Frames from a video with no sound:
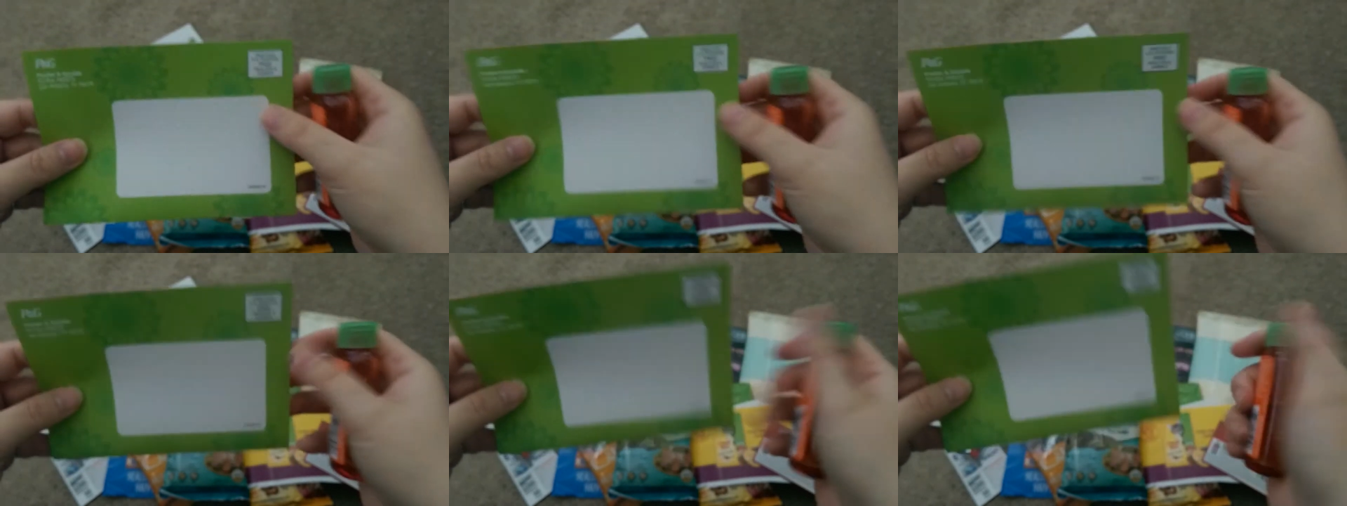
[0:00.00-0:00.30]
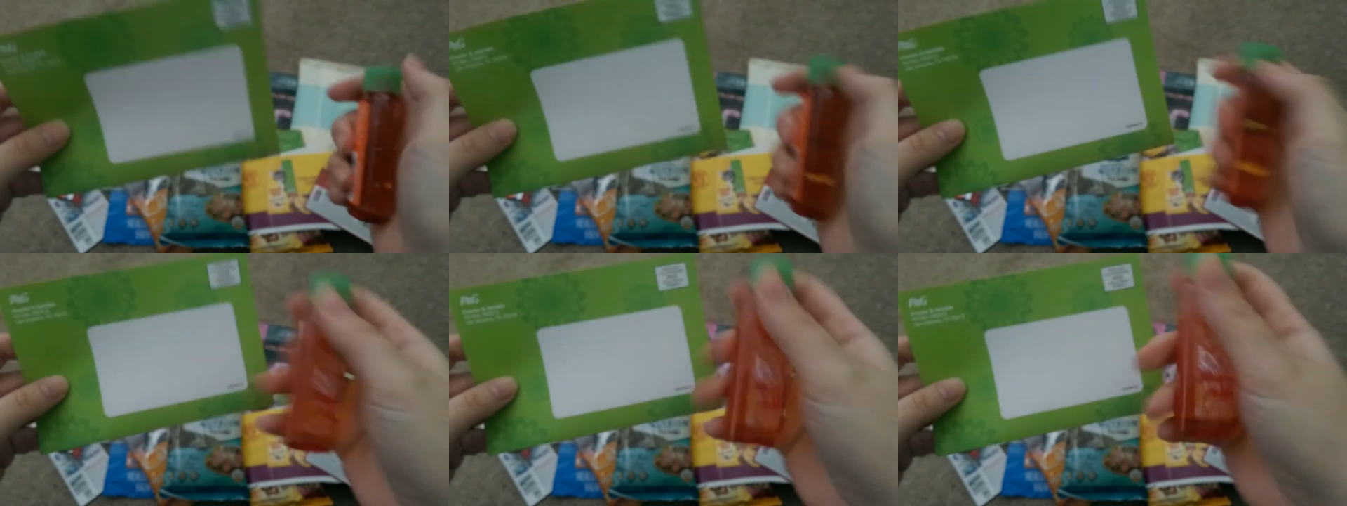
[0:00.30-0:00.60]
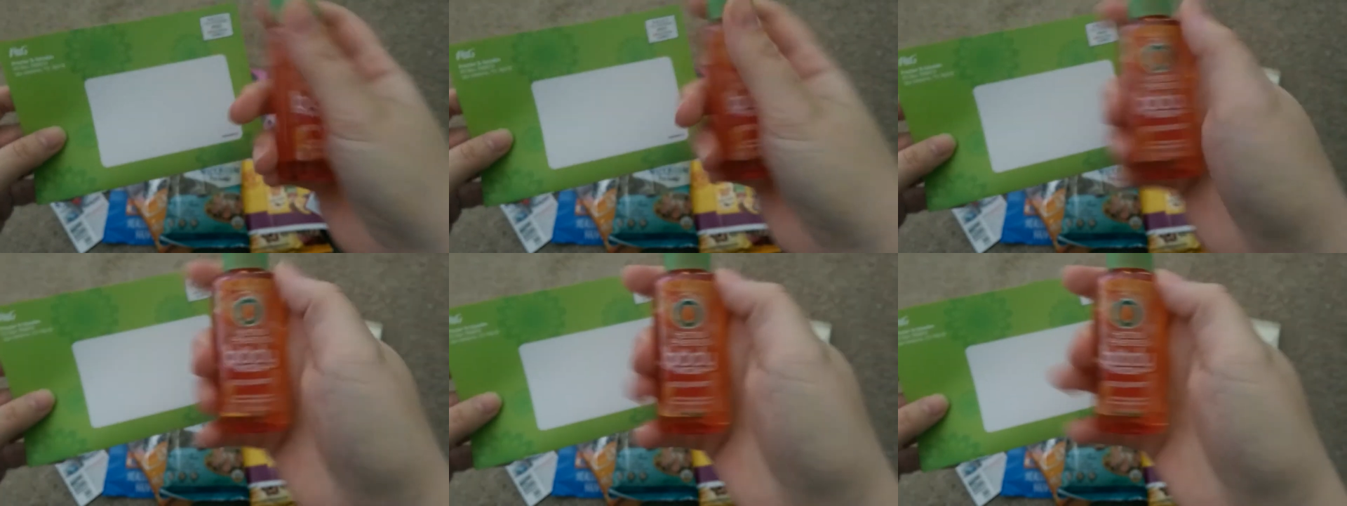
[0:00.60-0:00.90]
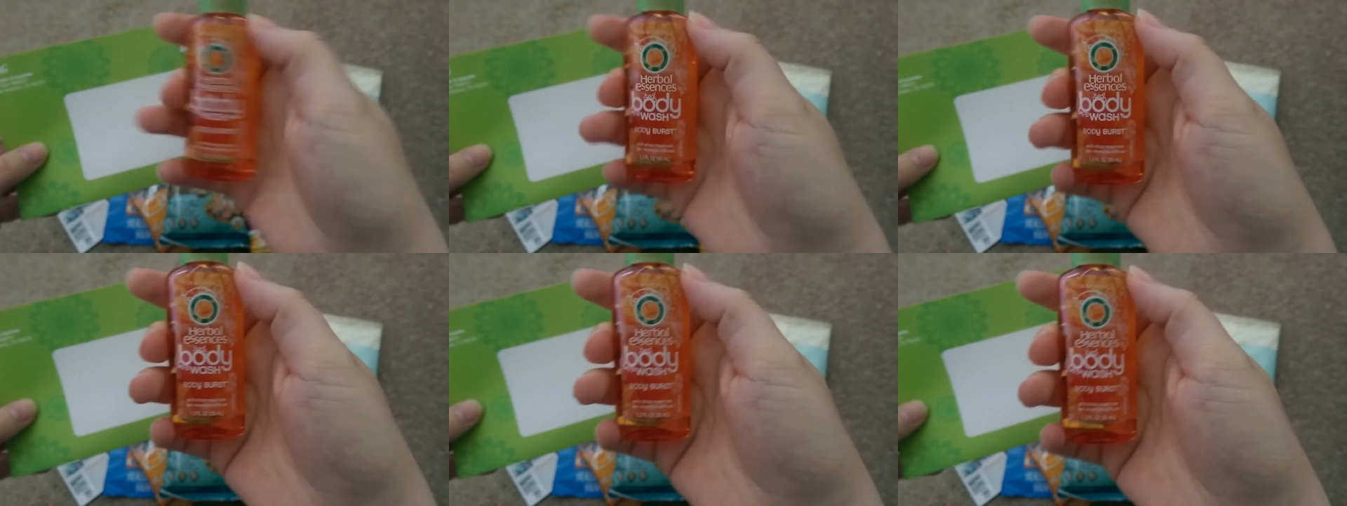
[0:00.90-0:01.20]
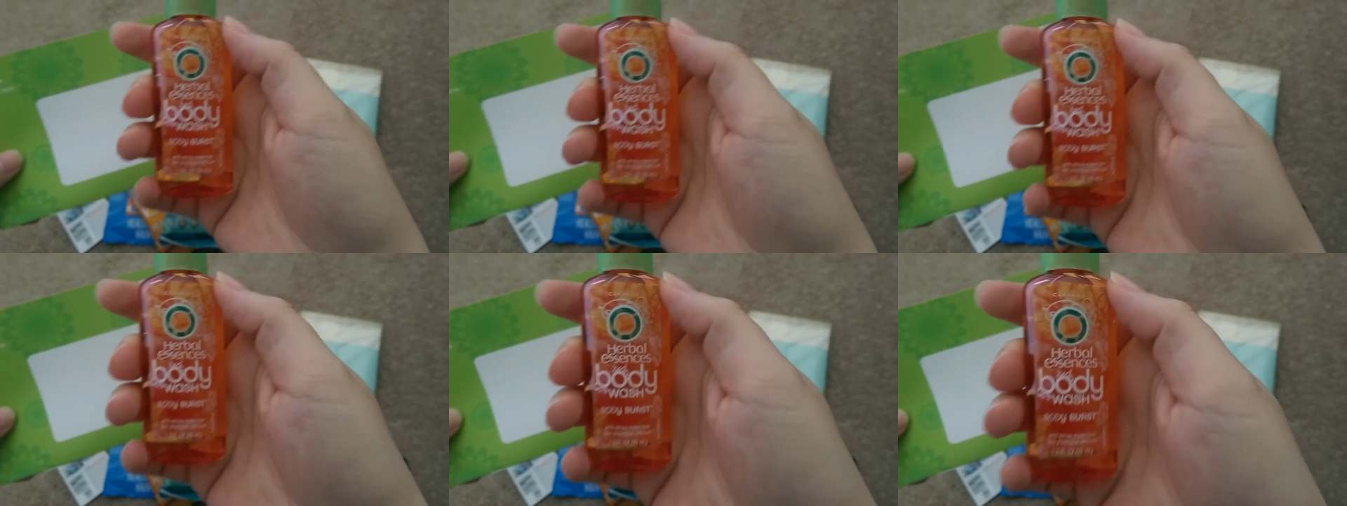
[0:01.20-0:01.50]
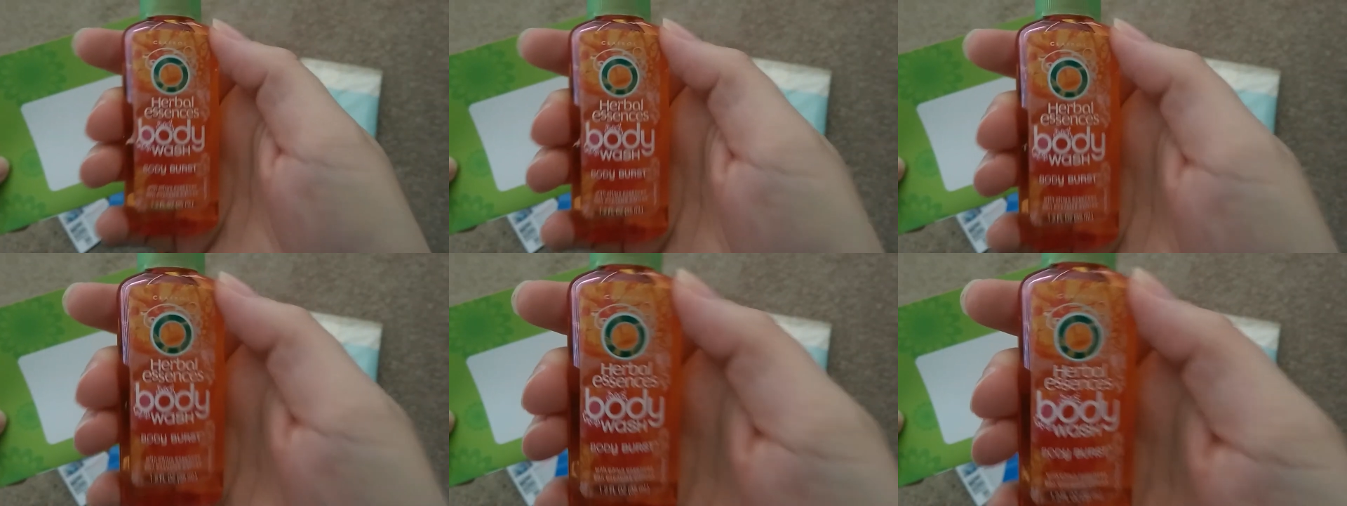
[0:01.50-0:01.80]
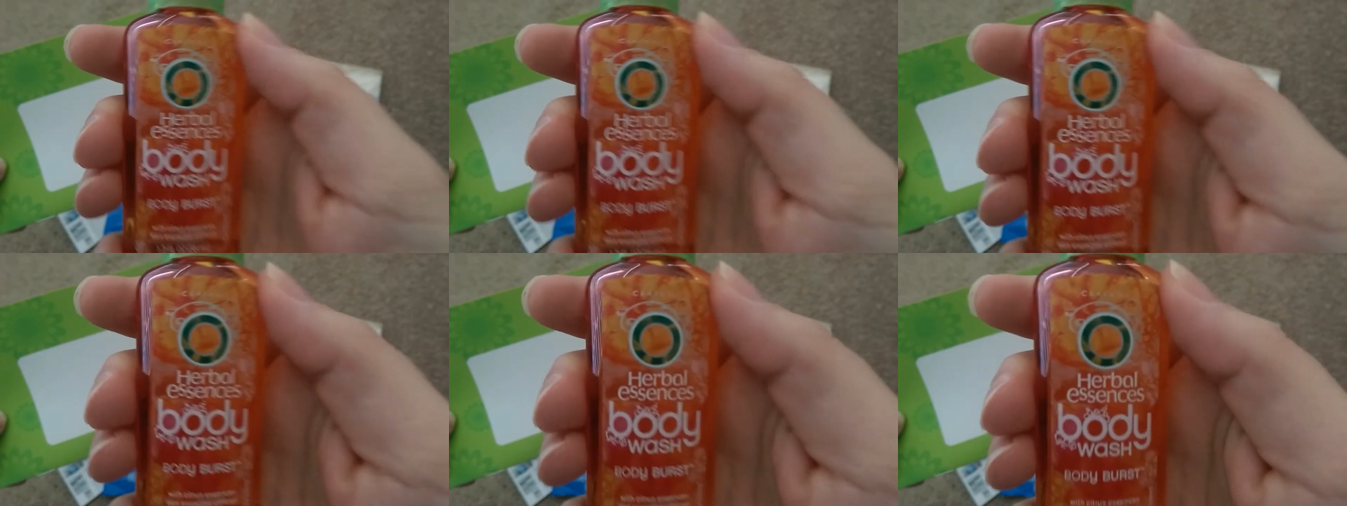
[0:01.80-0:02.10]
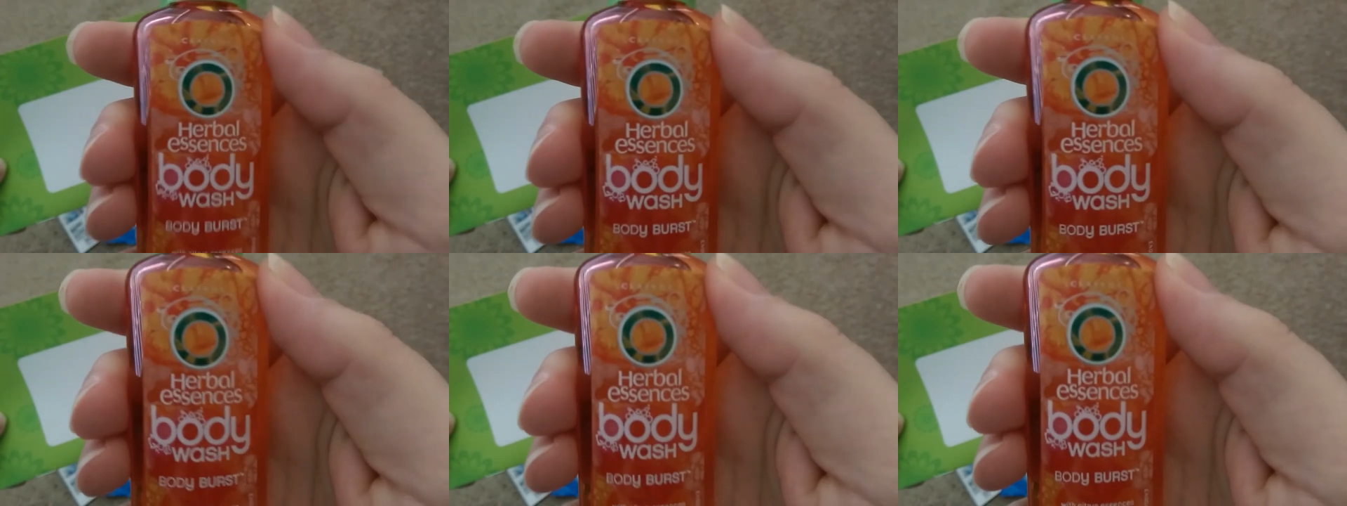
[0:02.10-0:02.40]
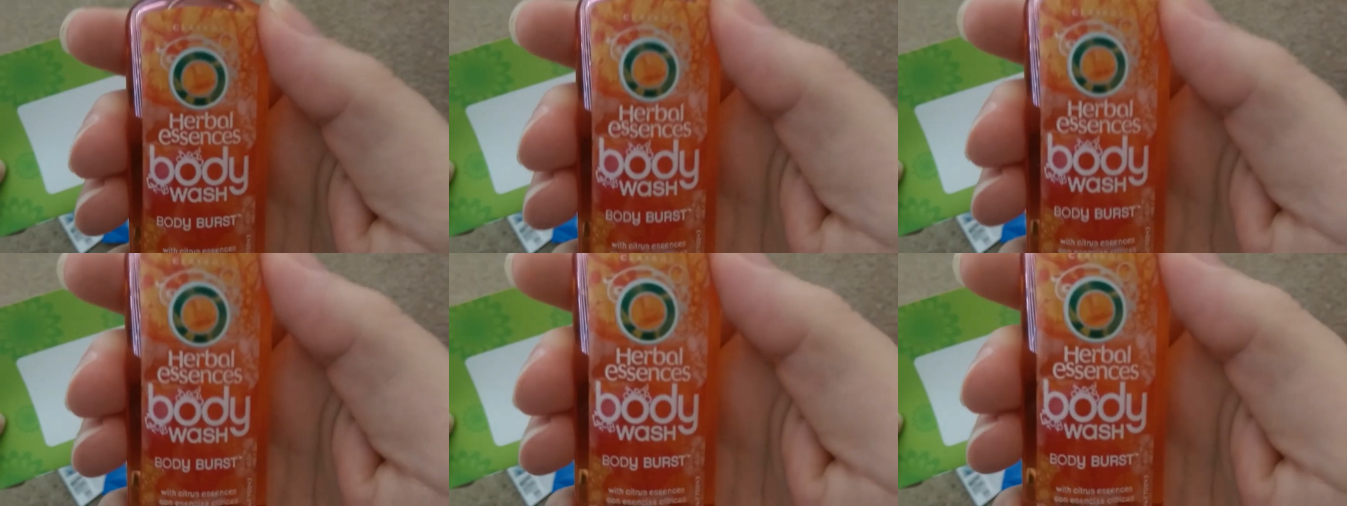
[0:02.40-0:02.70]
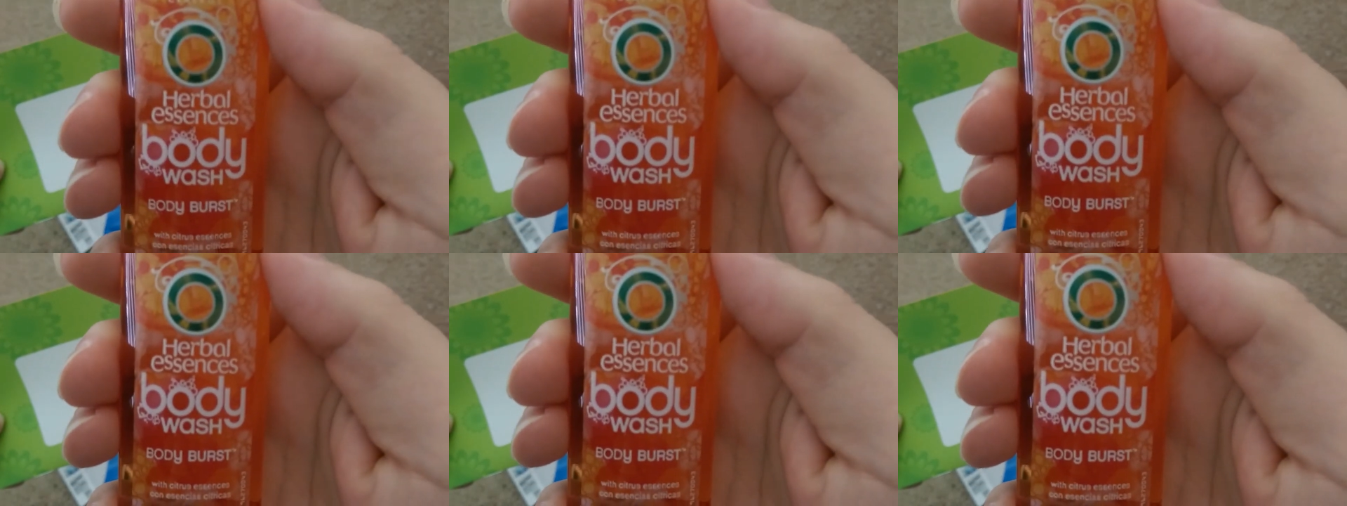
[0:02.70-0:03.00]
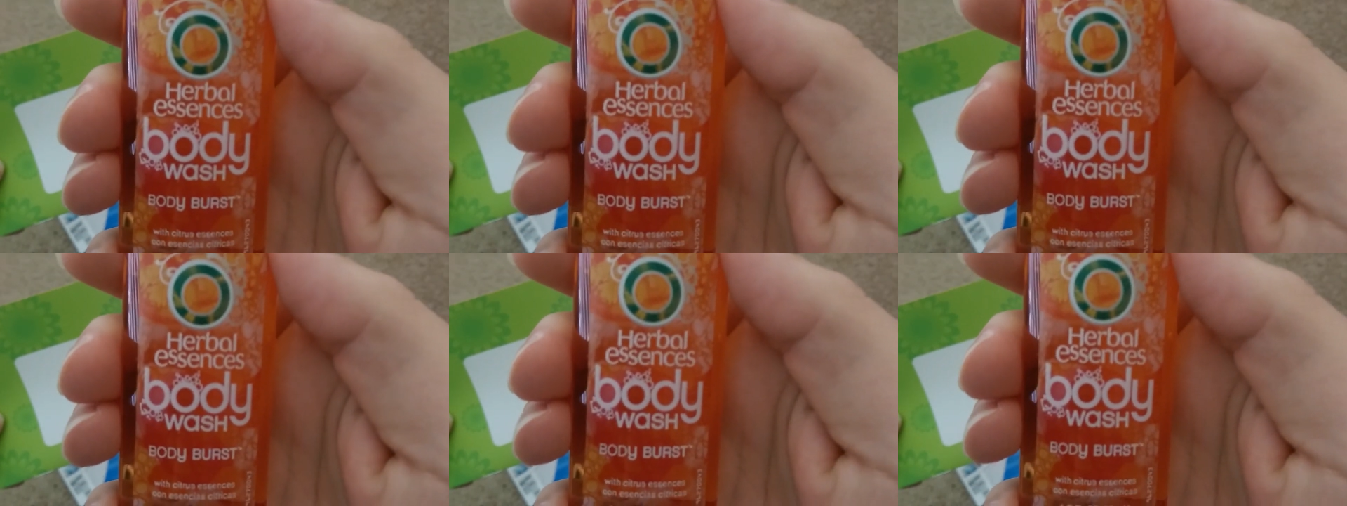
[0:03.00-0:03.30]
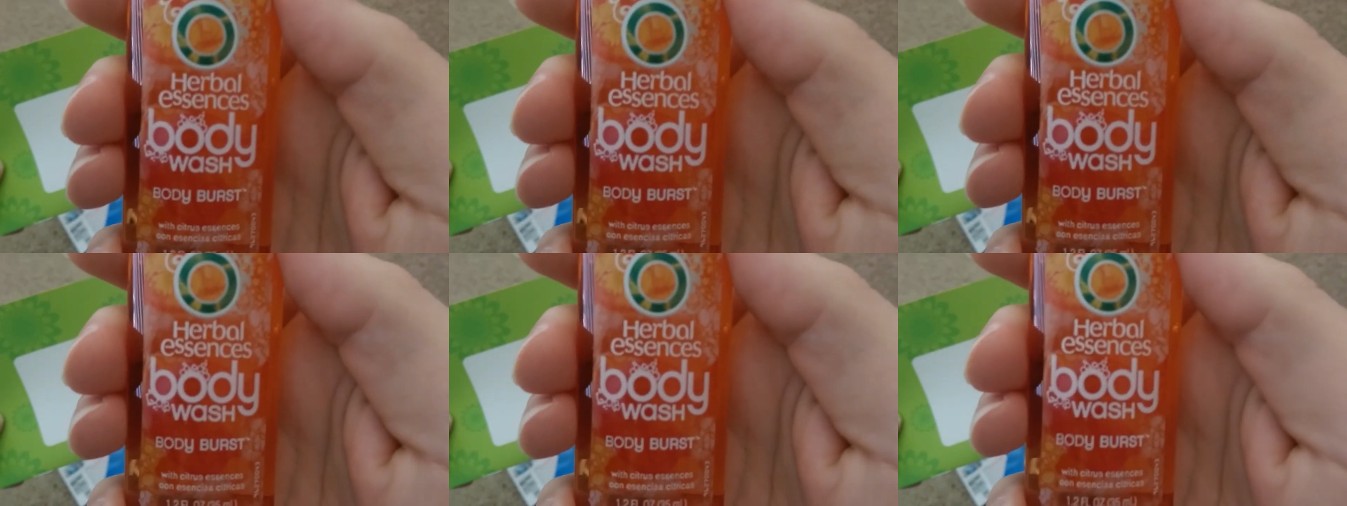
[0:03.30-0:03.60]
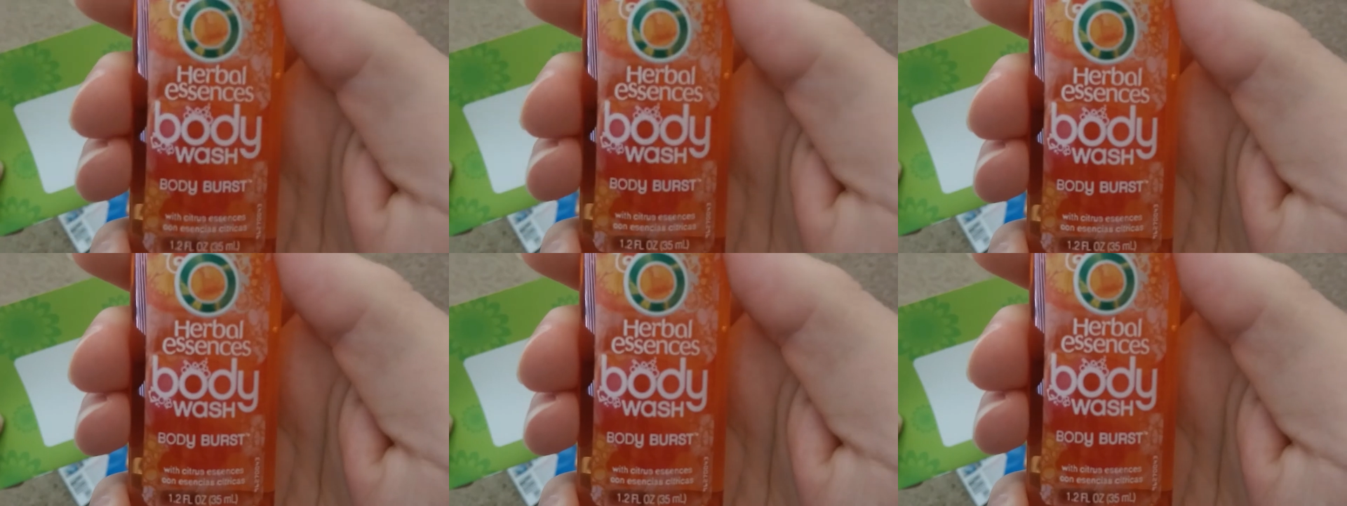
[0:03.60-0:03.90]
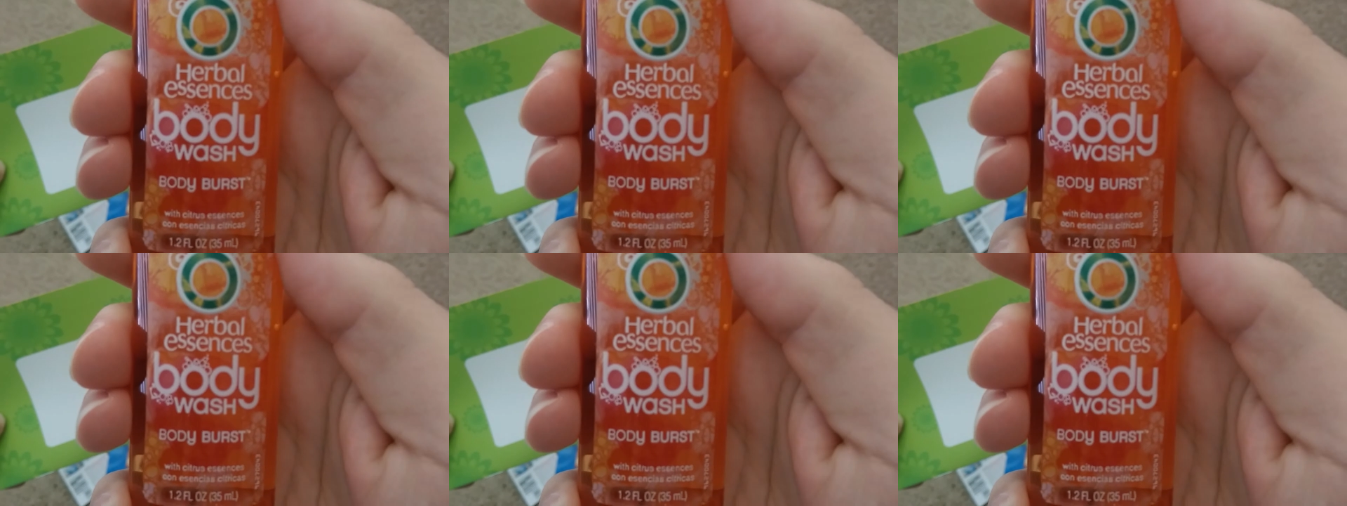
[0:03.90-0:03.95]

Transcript: (no speaker visible)